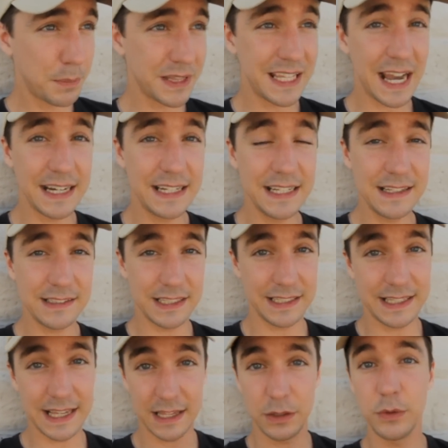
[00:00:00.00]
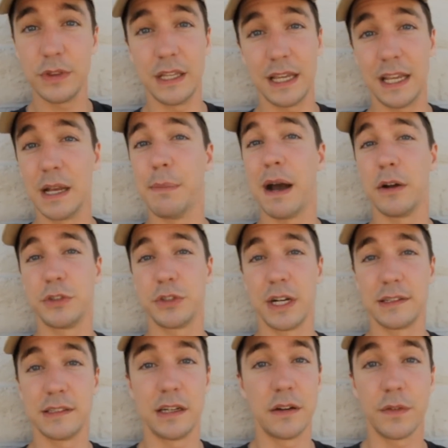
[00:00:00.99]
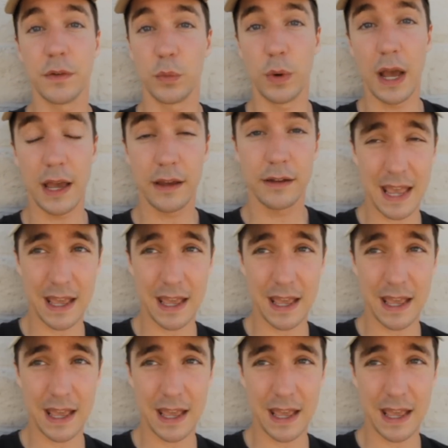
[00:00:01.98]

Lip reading: But the idea is to get you thinking about tricks in a different way.